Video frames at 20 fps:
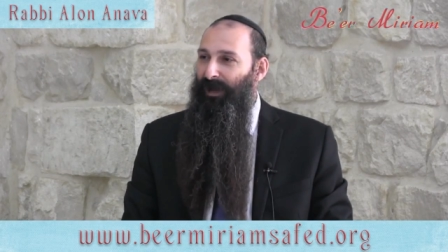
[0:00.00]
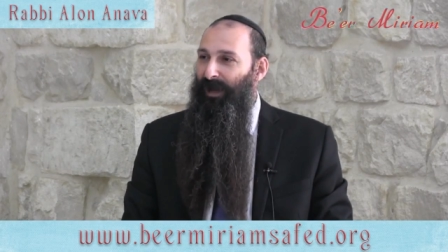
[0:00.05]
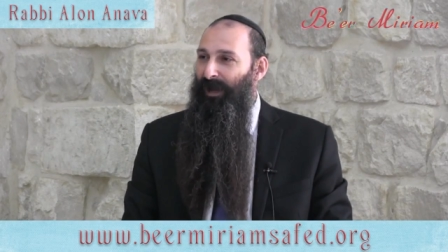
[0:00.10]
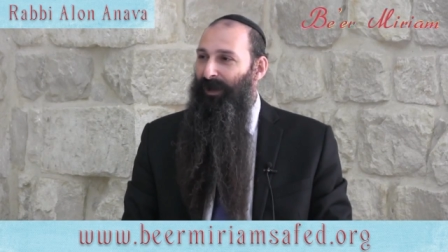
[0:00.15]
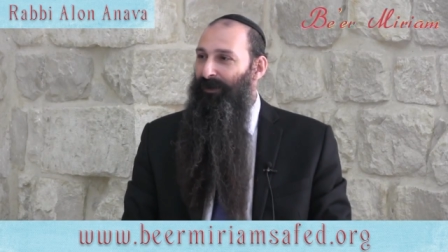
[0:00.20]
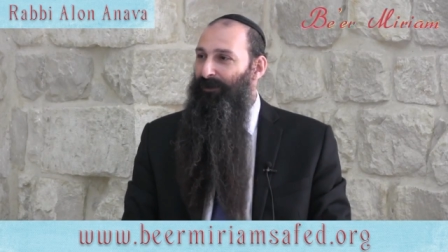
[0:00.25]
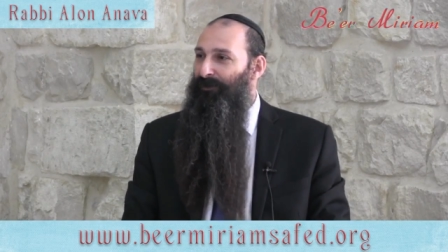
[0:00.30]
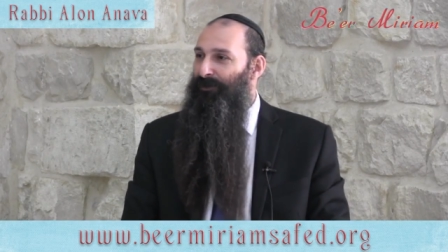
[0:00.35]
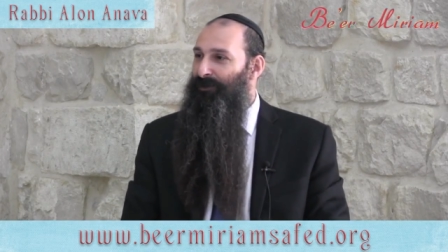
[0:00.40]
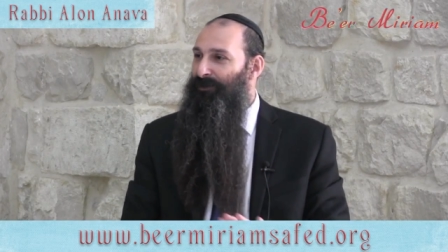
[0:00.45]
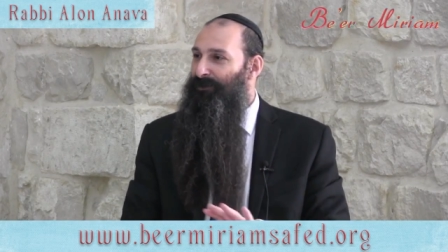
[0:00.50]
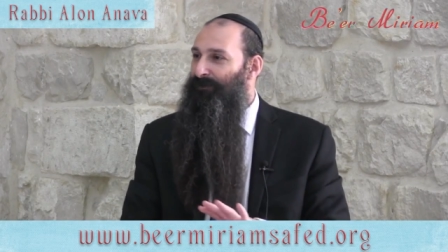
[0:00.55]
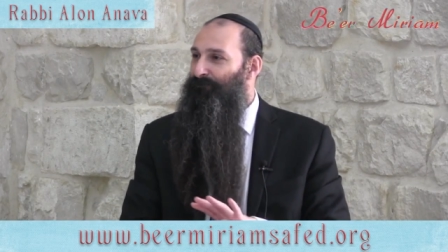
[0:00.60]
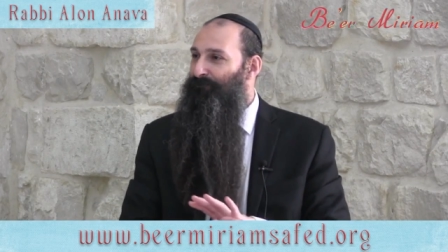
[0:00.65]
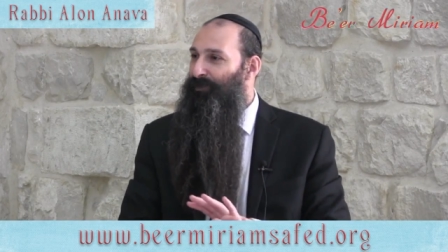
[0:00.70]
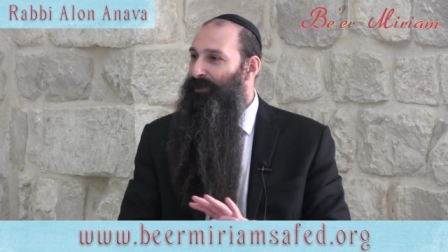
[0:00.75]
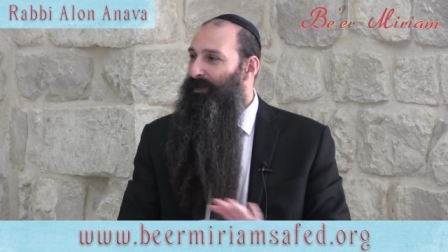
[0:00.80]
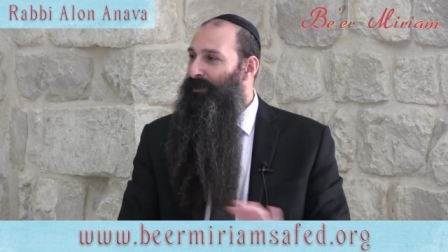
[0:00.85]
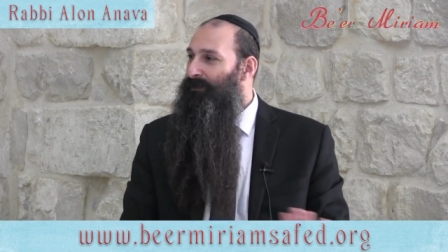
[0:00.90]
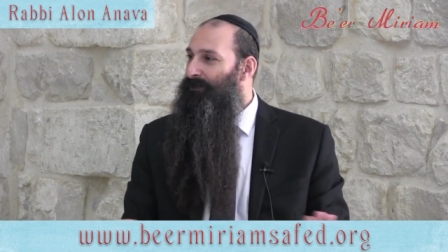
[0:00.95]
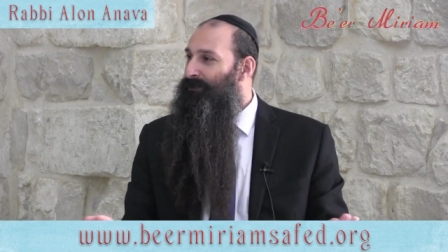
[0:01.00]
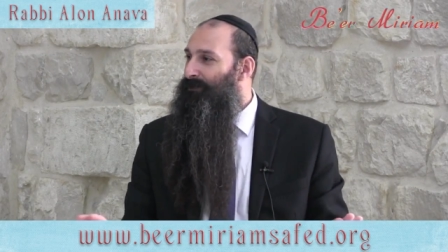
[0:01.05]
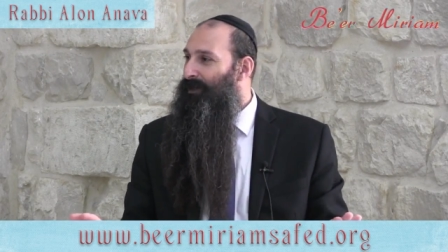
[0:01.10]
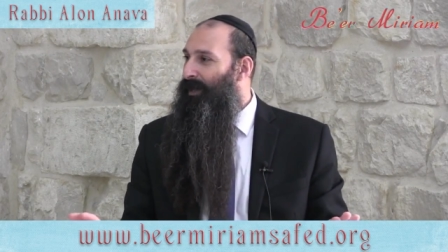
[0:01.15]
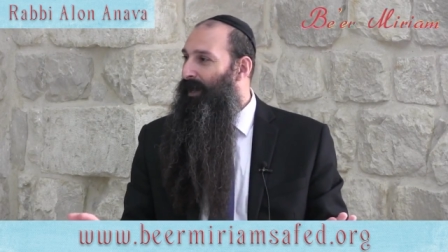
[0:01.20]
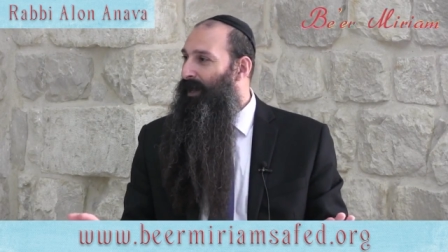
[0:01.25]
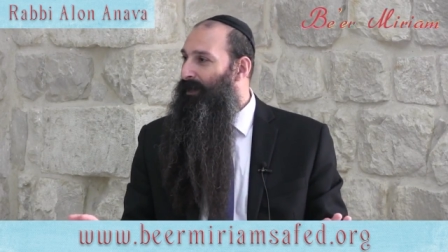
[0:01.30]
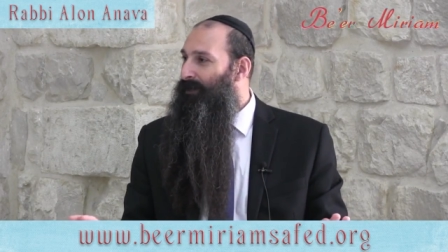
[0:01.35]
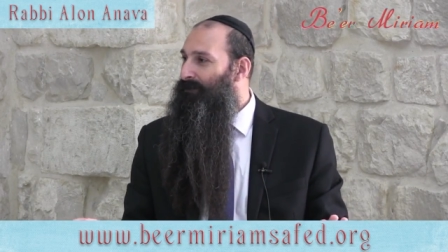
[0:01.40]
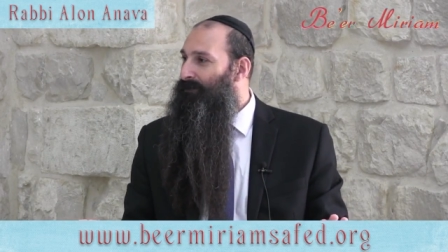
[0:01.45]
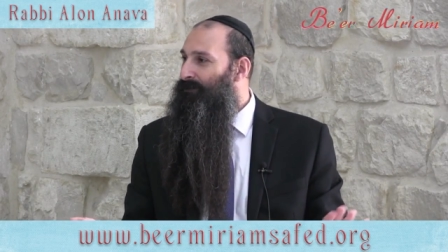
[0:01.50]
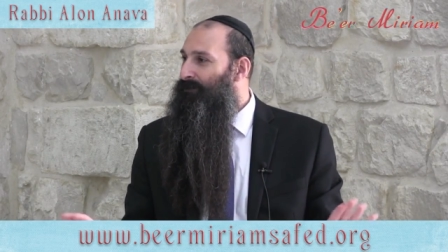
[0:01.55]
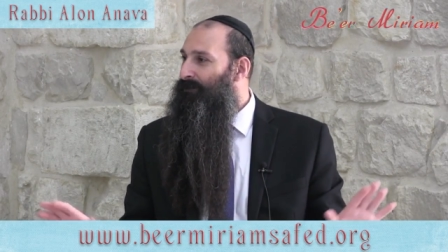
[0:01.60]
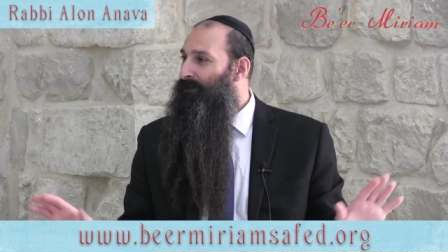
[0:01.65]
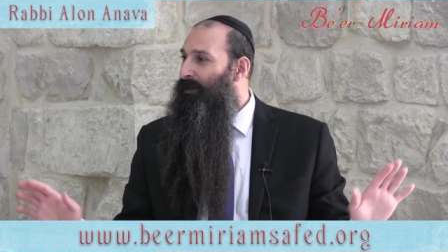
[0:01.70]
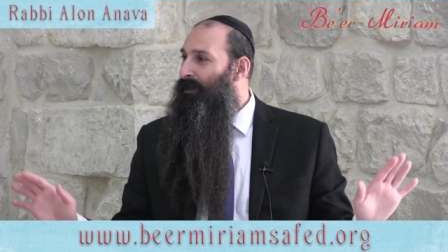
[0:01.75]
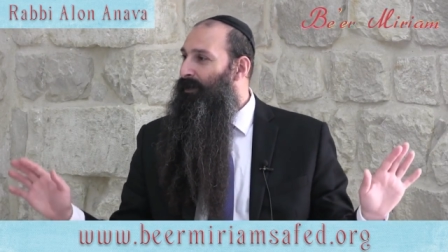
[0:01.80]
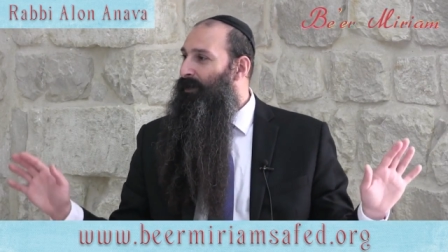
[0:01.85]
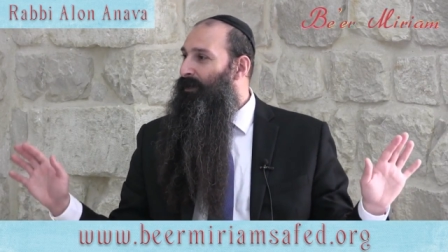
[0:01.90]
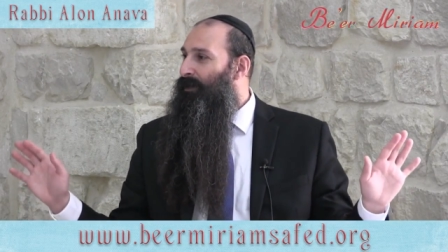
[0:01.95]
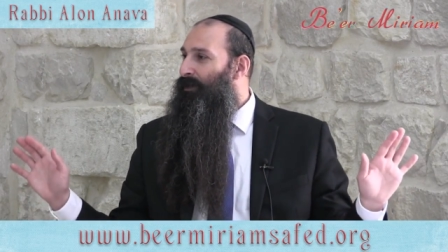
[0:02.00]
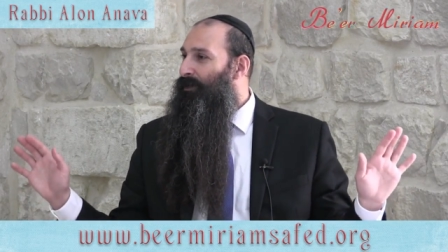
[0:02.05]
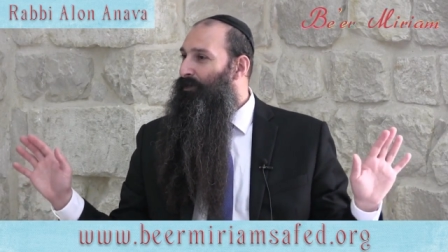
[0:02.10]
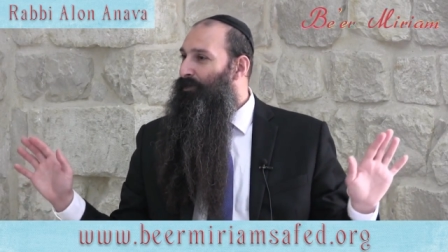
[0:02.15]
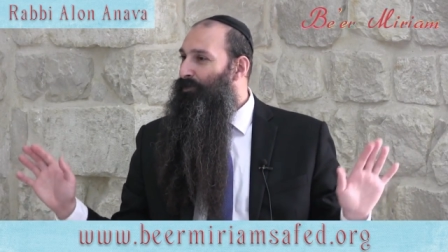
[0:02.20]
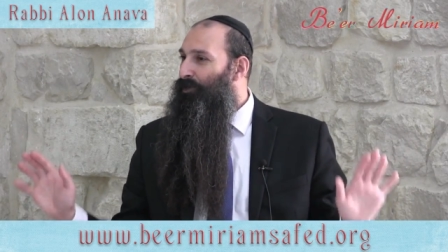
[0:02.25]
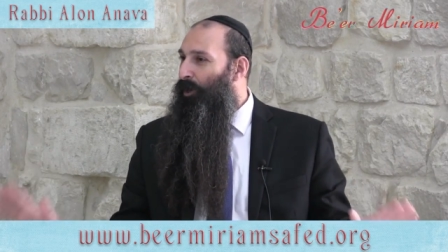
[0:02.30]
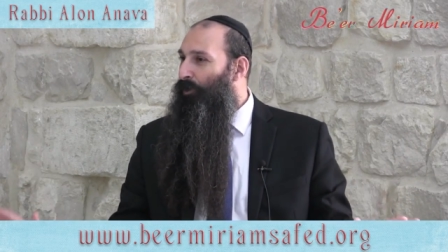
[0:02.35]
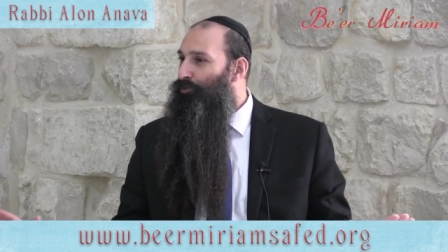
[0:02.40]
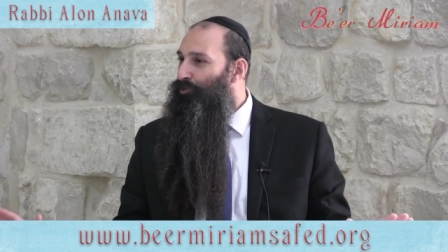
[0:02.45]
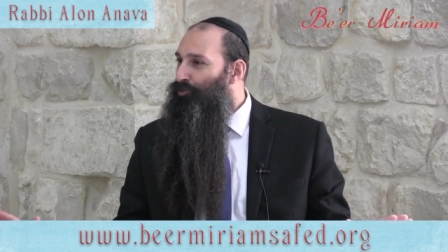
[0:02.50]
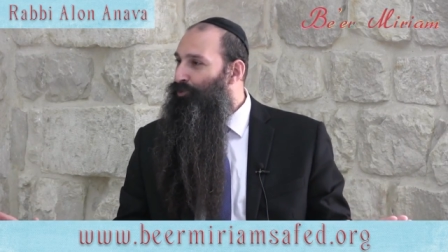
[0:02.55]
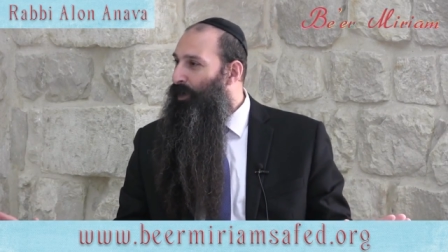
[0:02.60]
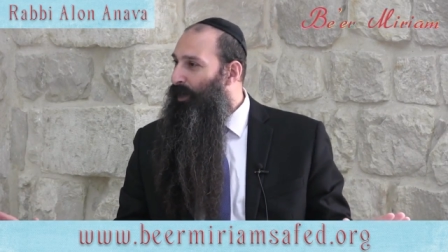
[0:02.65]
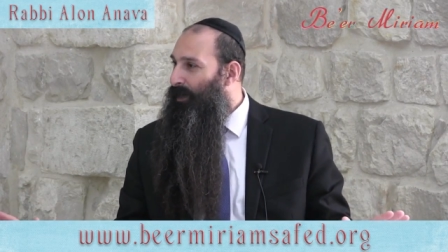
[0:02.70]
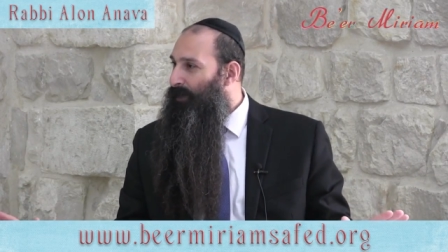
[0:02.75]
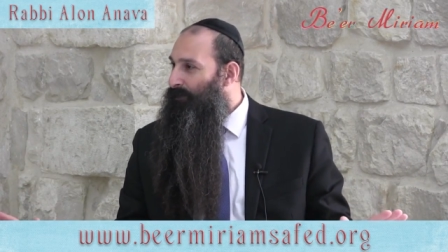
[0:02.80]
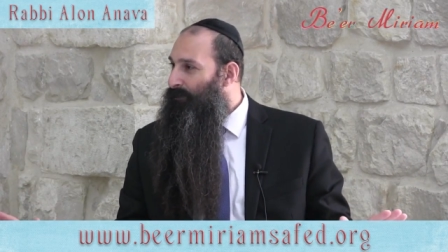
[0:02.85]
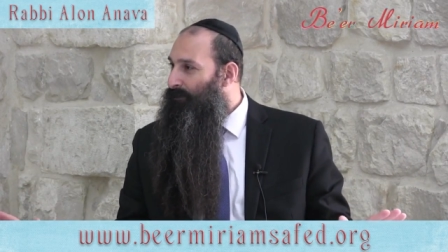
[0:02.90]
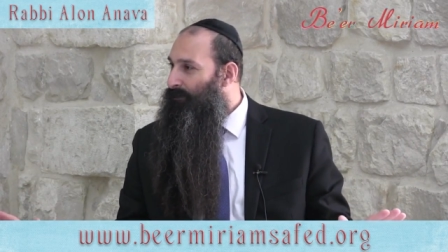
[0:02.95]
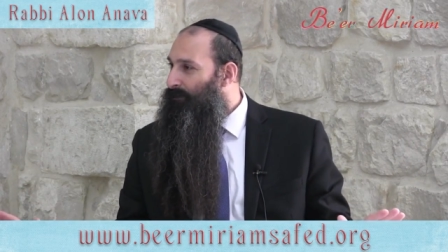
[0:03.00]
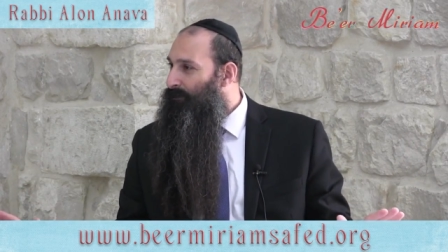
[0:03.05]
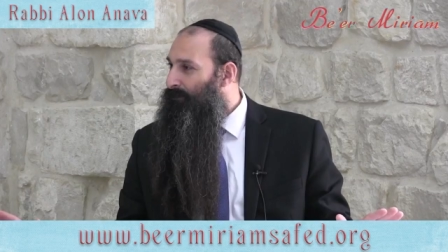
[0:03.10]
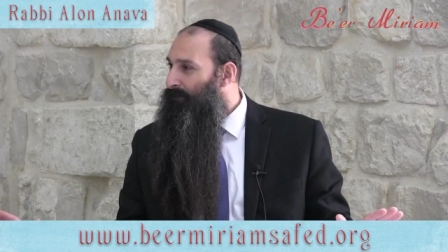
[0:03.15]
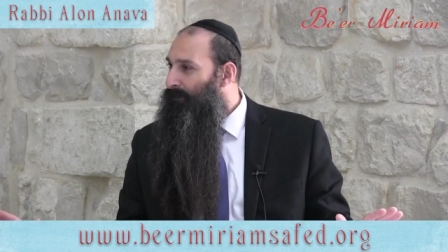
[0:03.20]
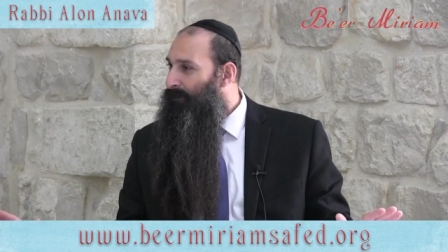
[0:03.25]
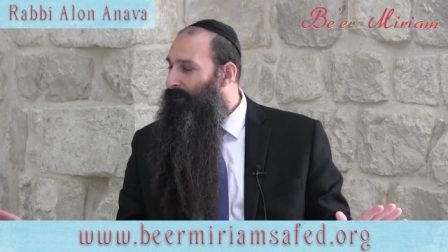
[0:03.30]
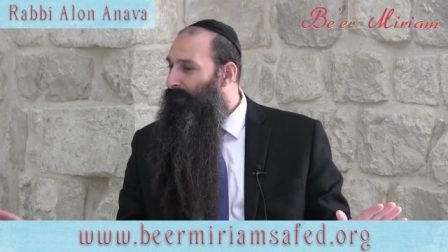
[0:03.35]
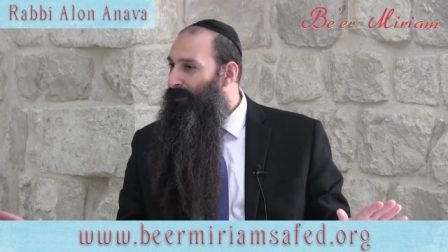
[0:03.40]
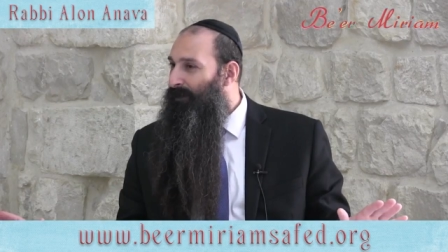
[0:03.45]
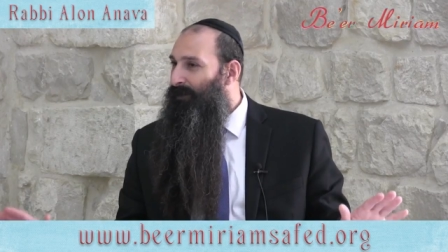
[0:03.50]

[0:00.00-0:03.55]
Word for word: and there's big signs no trains.